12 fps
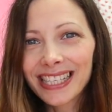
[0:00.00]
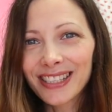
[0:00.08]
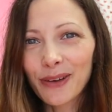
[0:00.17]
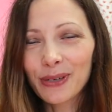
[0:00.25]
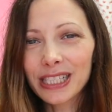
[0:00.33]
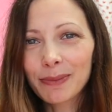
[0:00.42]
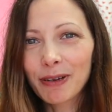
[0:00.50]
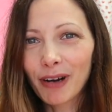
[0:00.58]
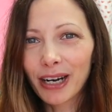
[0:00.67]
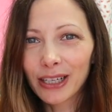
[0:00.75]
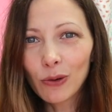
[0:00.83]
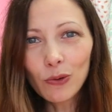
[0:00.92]
so it's gonna be
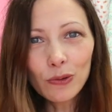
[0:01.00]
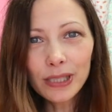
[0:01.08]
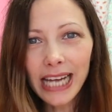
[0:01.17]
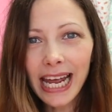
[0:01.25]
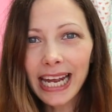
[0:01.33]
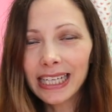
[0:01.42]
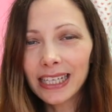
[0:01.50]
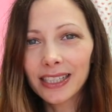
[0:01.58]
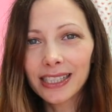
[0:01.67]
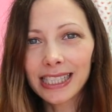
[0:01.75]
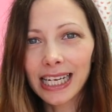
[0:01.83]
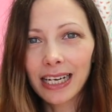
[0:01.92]
running all day
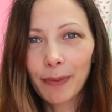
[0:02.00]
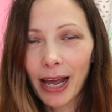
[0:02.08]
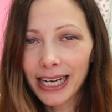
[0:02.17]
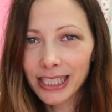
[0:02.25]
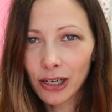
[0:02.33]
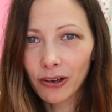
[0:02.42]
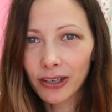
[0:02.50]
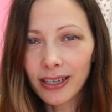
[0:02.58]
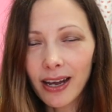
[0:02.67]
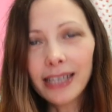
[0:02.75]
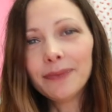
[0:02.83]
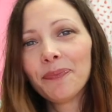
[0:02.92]
until about 8 o'clock at
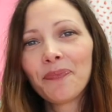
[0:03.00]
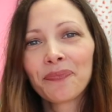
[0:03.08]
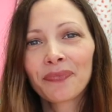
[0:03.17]
night.